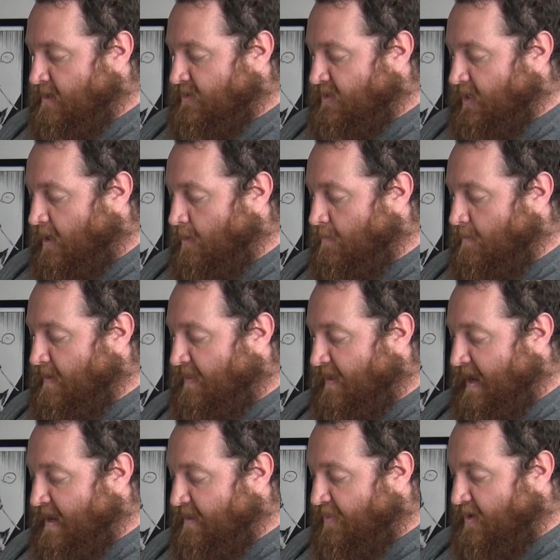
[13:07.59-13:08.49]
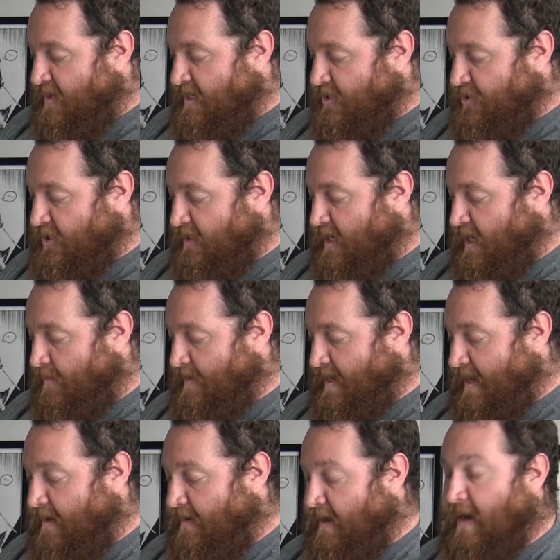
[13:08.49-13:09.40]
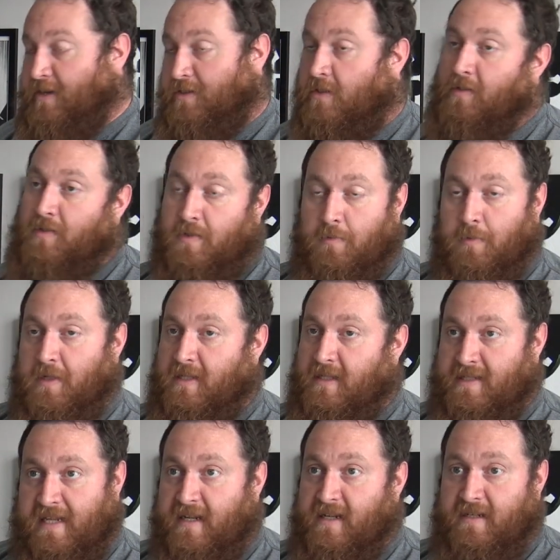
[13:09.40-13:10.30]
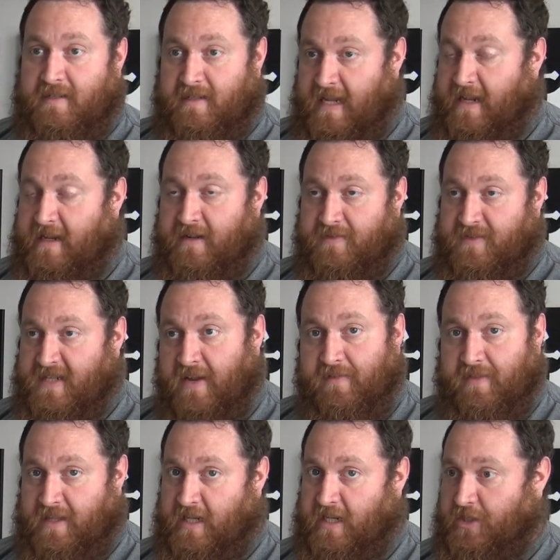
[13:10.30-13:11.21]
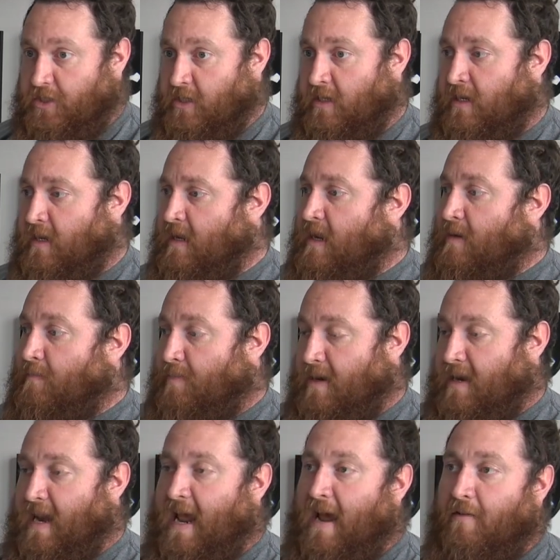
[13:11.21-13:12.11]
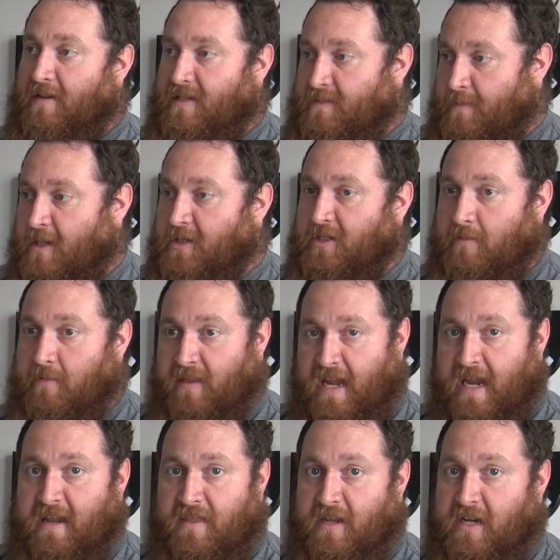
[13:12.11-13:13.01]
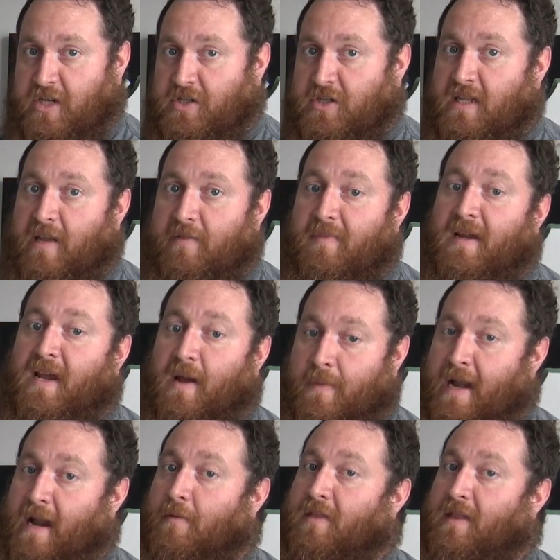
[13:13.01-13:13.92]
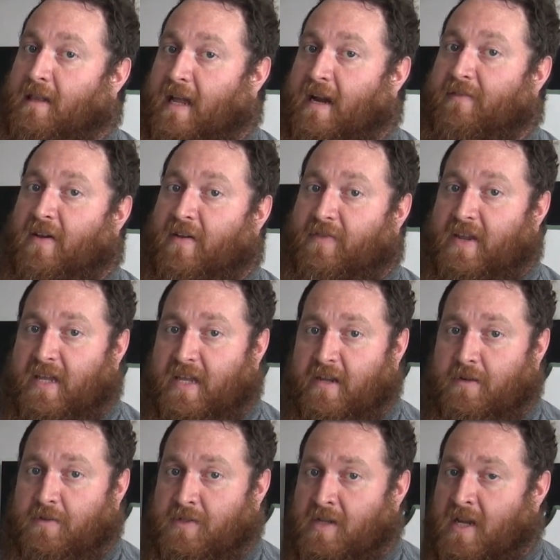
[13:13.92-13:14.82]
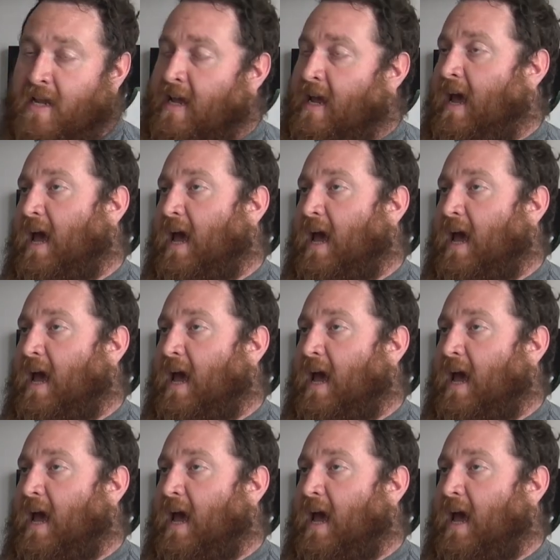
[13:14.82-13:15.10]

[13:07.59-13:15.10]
So with 8th edition coming out, and actually it's towards the end of 7th edition, but now especially with 8th edition, they've been coming out with a lot of FAQs.